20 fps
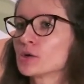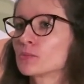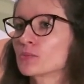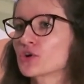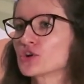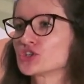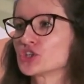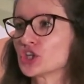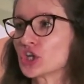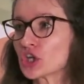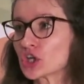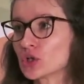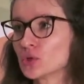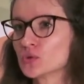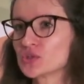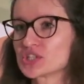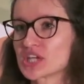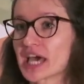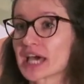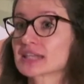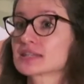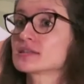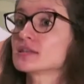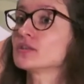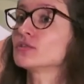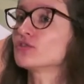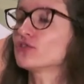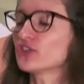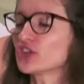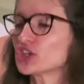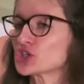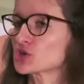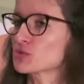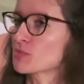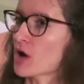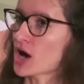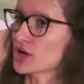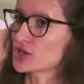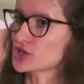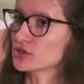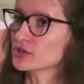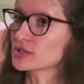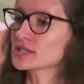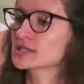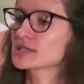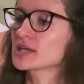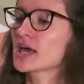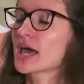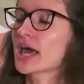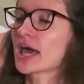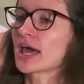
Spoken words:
merge and include text in feature modules